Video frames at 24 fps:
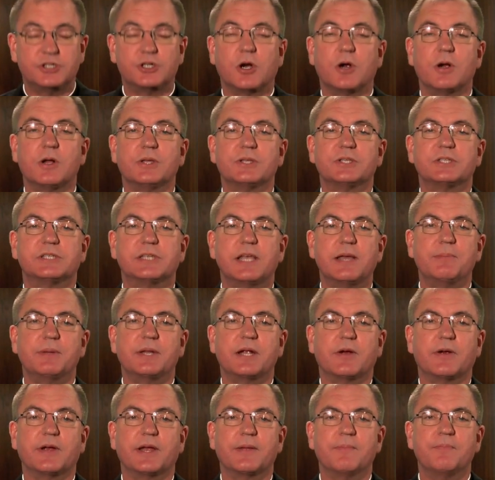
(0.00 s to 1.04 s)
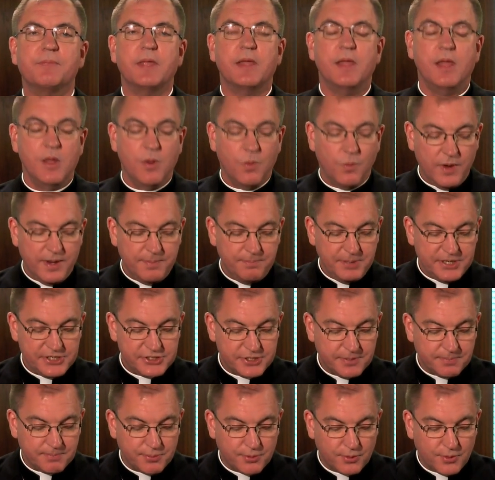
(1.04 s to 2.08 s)
Charles Seminary when
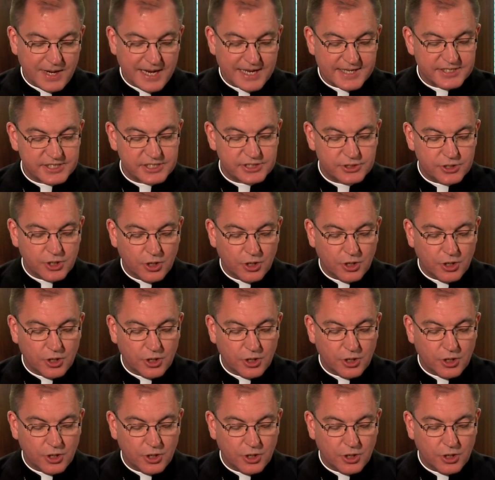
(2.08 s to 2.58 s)
Bishop Perez